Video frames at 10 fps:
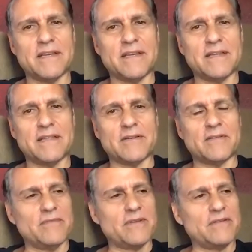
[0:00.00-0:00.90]
They're,
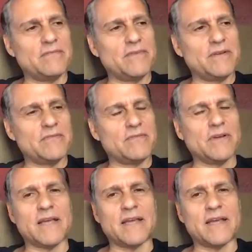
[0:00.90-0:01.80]
they're, they're
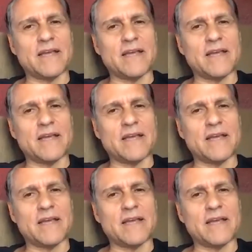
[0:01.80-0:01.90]
drug addicts.